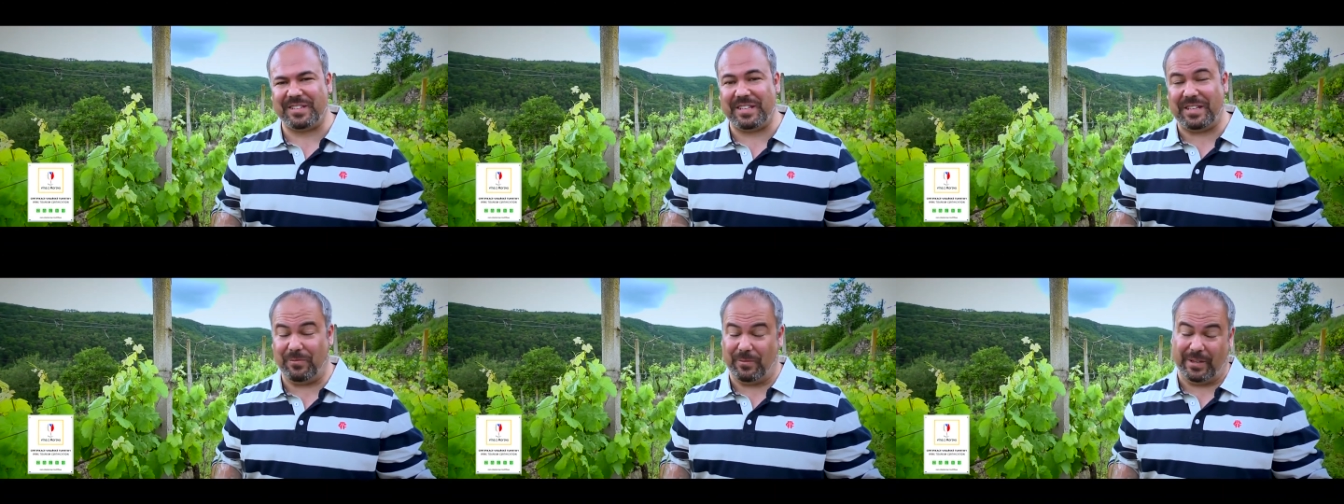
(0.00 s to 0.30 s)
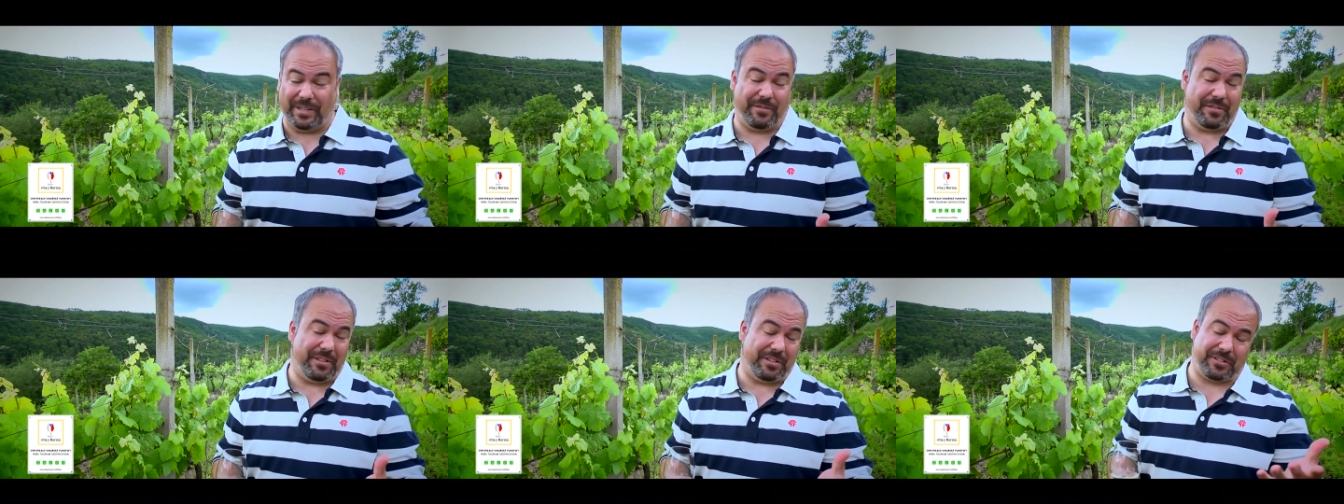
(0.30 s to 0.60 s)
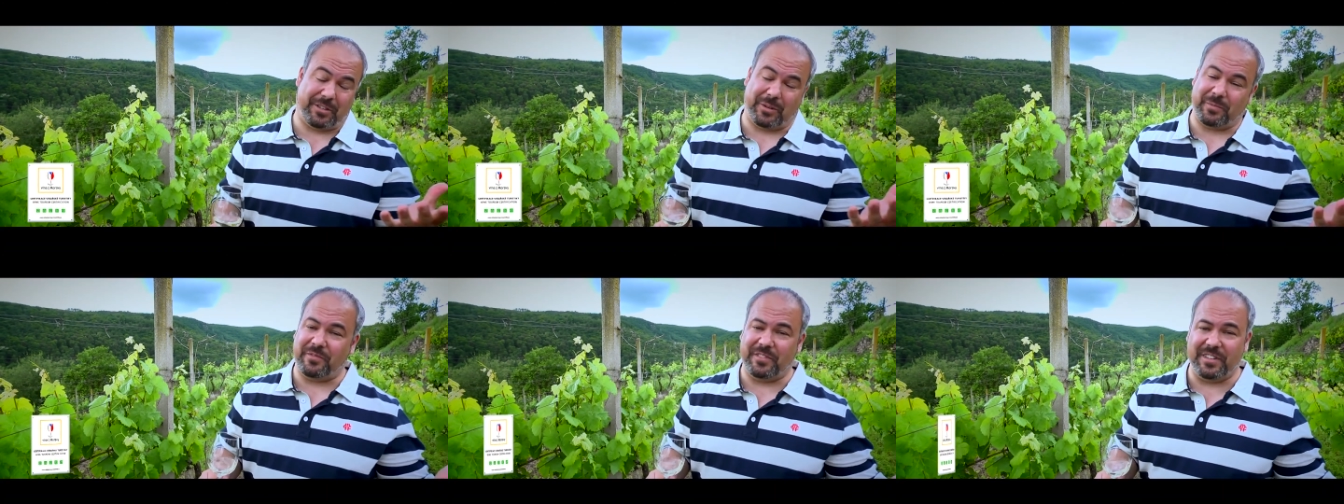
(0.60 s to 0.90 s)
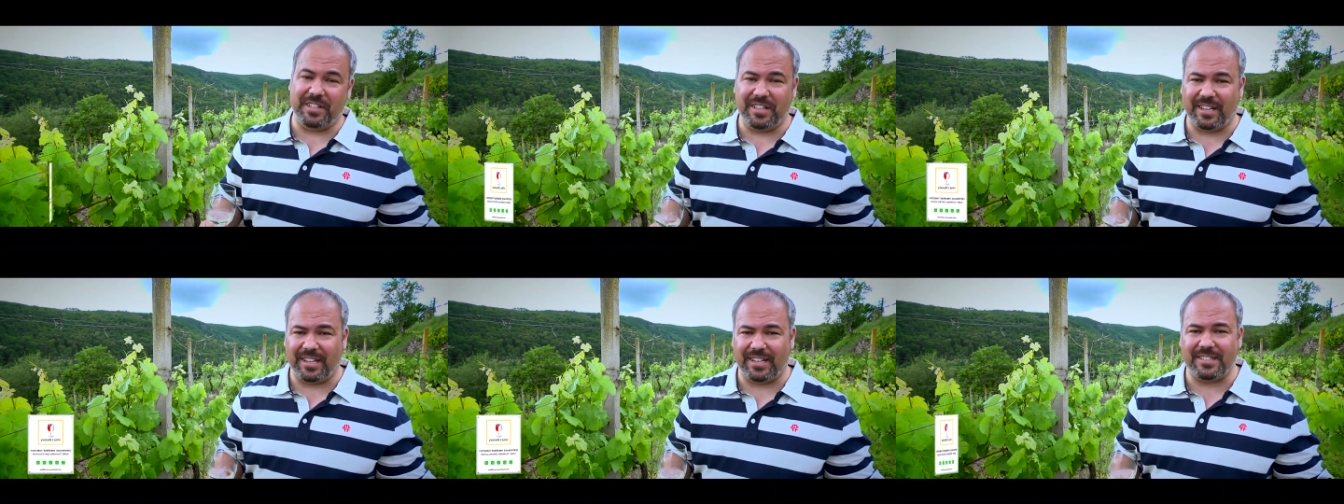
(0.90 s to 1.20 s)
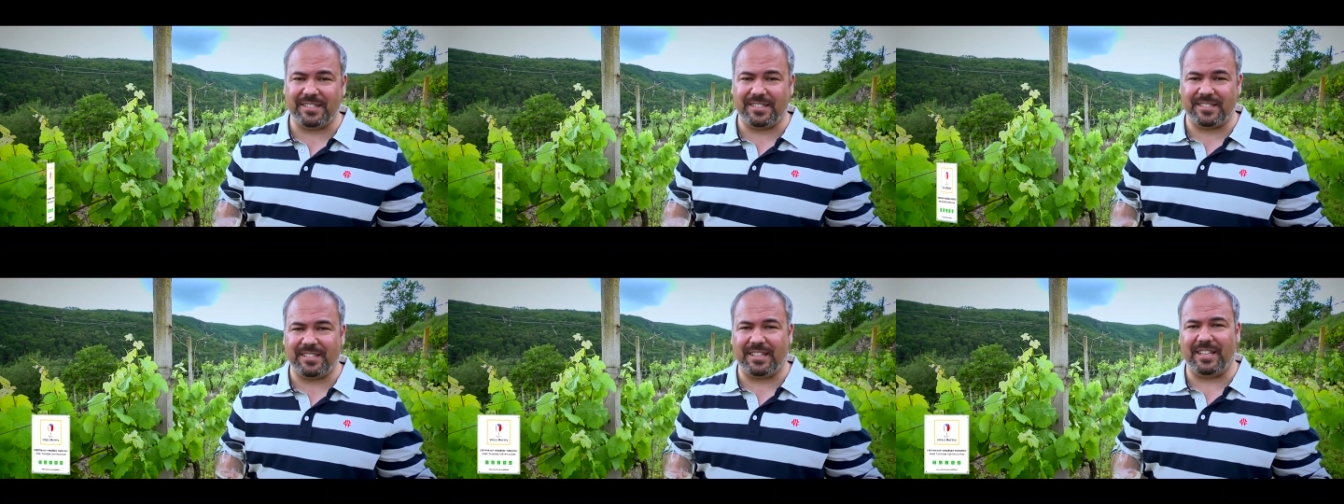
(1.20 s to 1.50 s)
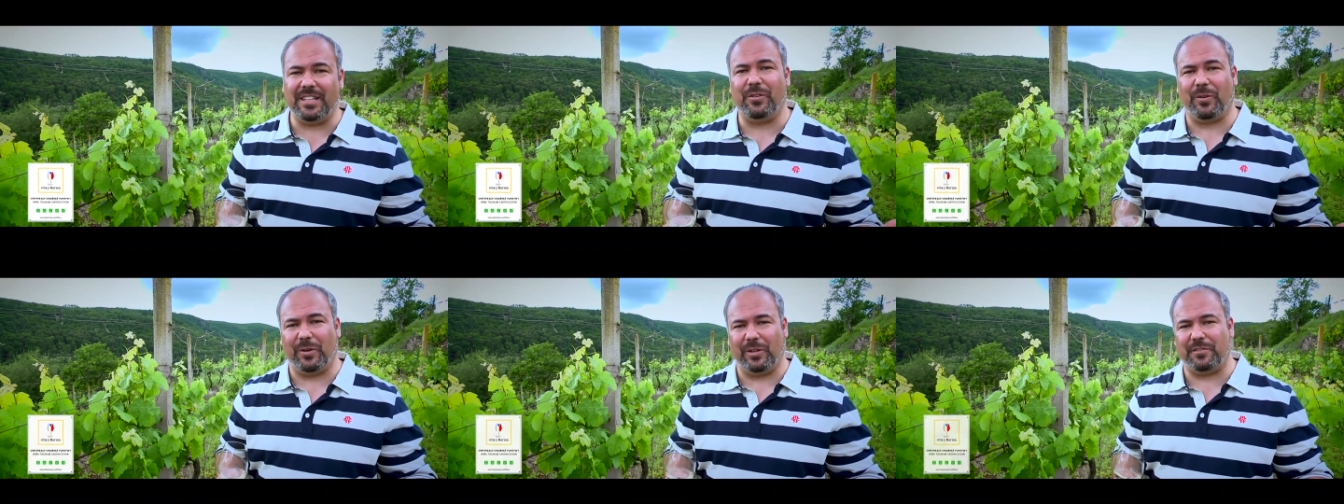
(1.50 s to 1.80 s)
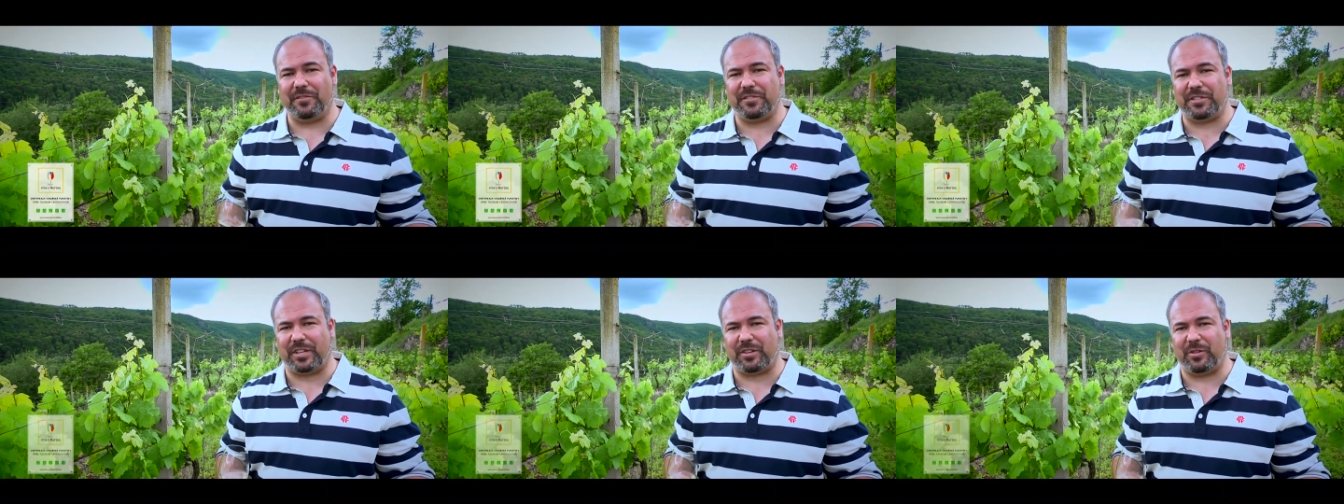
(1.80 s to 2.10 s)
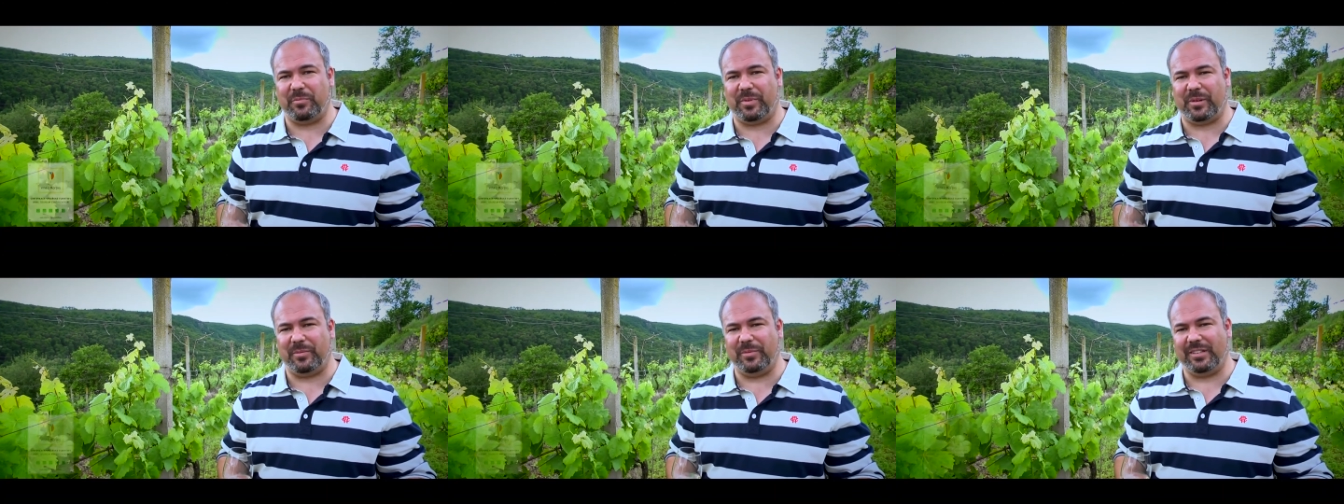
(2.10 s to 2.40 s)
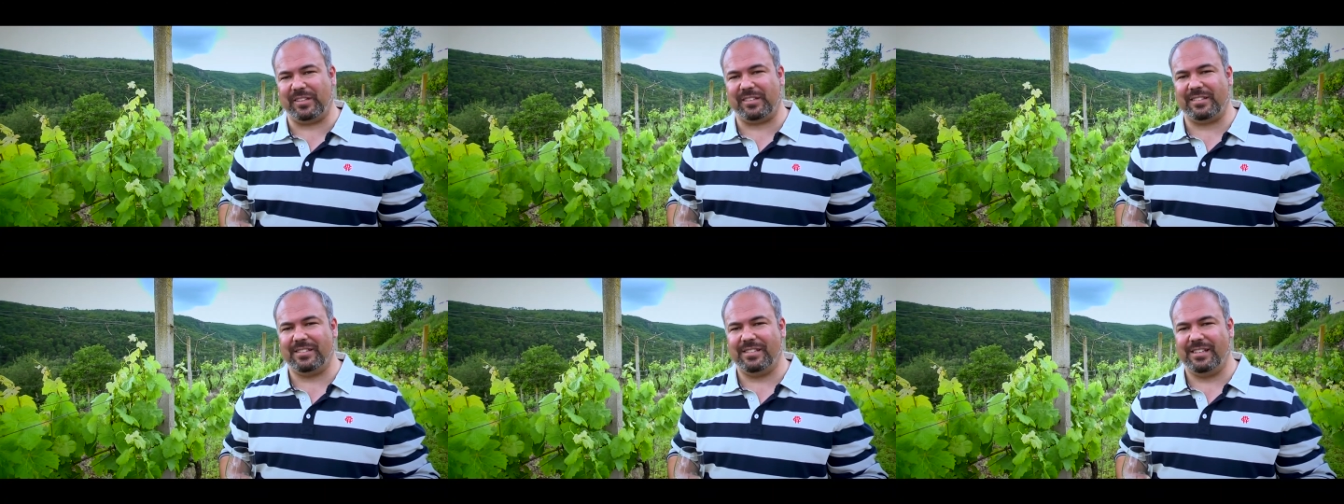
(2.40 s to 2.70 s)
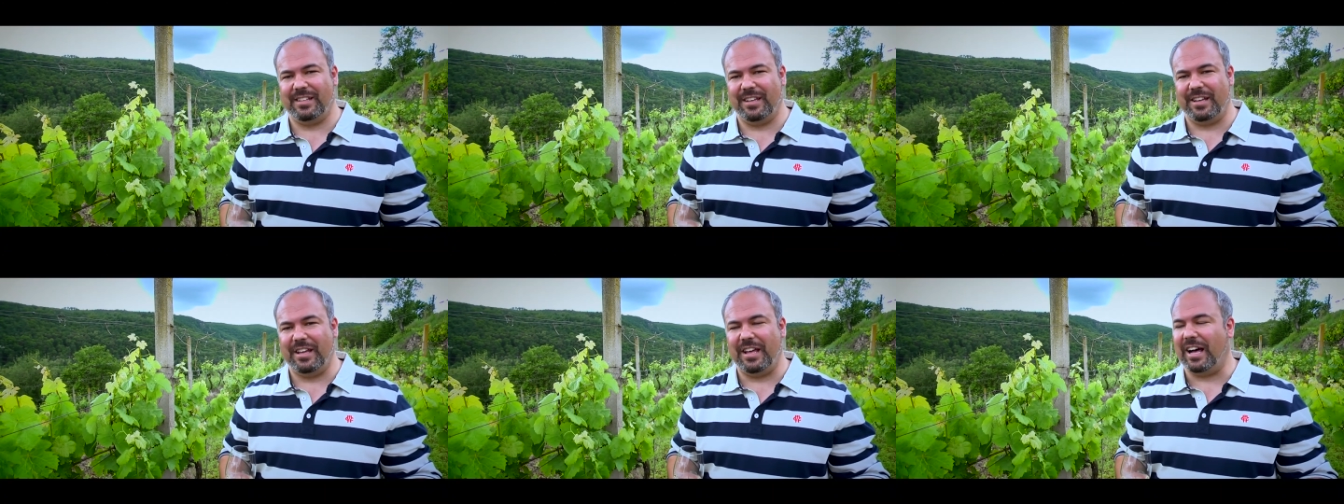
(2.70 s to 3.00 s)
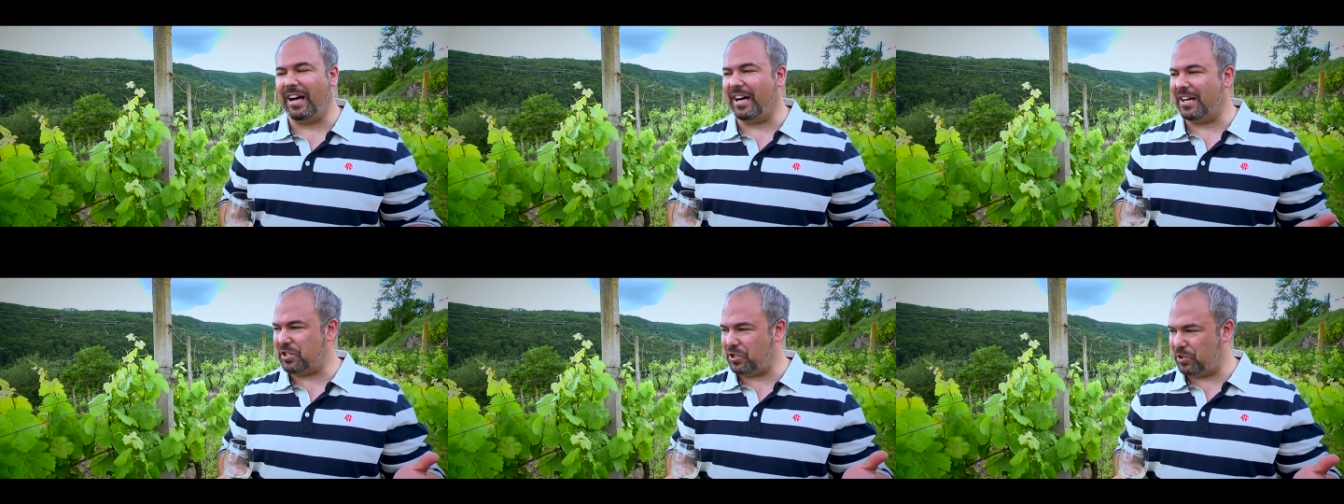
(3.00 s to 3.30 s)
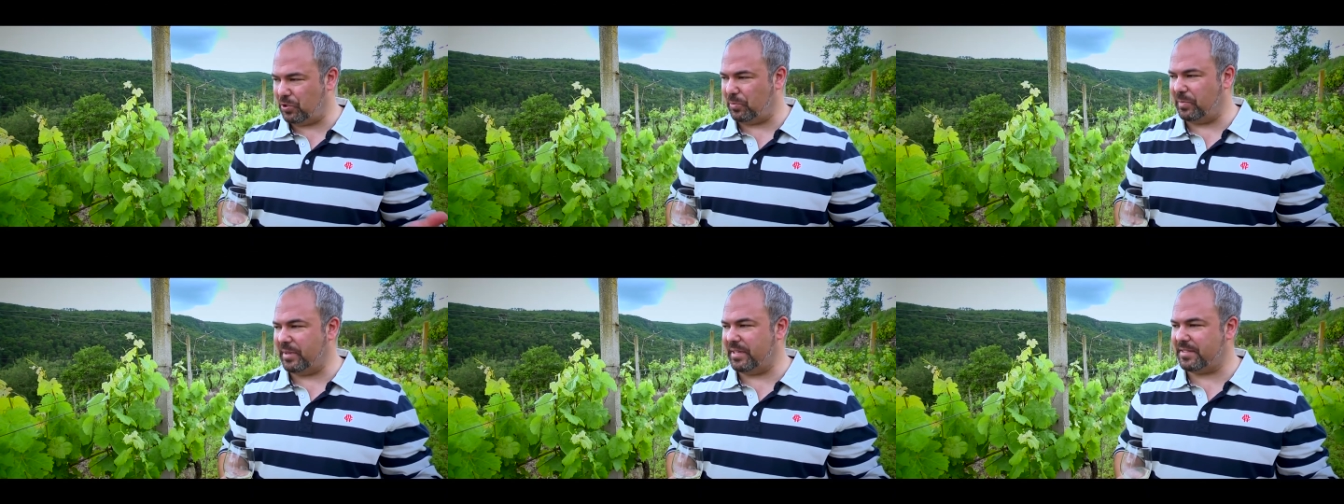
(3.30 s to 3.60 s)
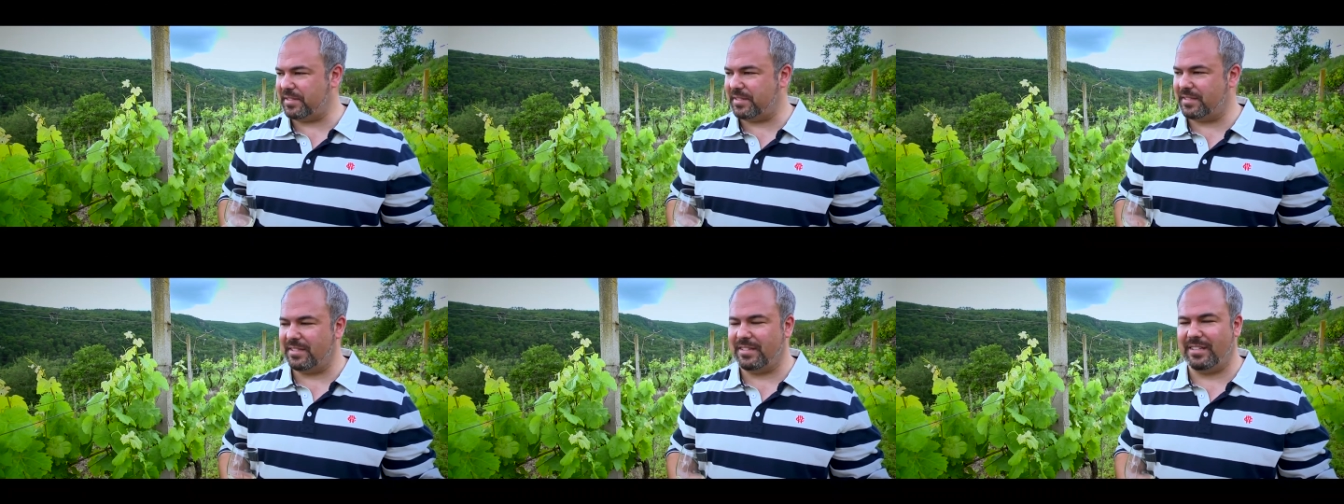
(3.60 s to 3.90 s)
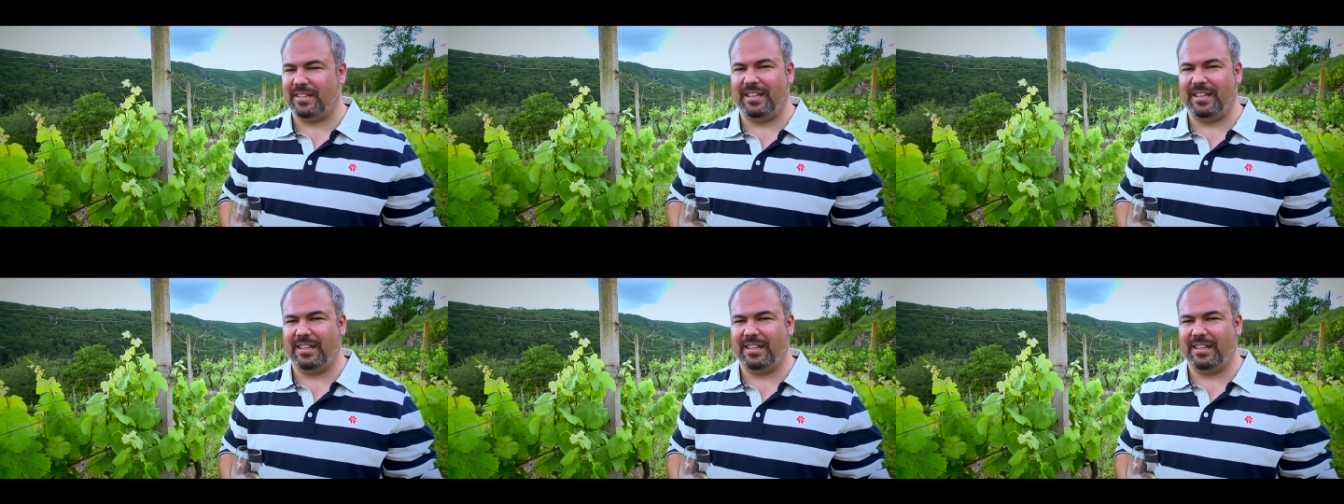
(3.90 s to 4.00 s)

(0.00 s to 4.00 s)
in one of the top vineyards in all of Czech Republic, Šobez.